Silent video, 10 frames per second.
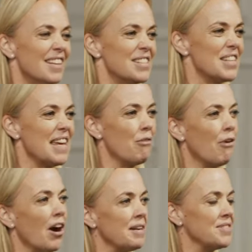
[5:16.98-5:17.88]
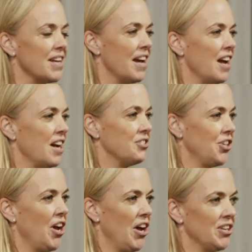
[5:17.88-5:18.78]
So they arrived at a
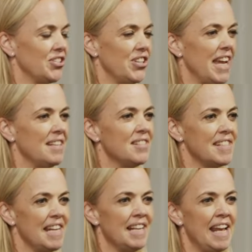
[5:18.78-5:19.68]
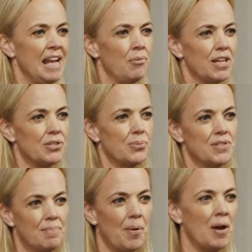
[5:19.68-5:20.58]
church in Sydney, which
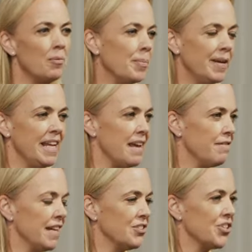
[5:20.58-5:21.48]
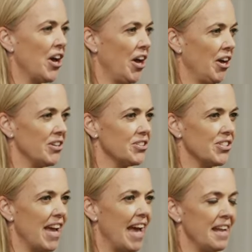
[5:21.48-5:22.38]
was a Bible-believing
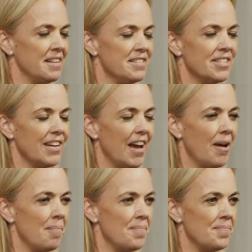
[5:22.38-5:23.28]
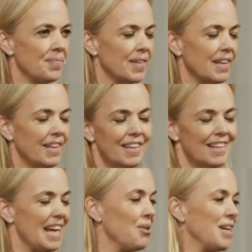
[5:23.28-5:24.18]
church. And
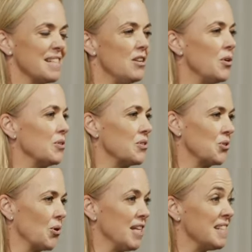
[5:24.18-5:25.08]
anyway, it's a long story.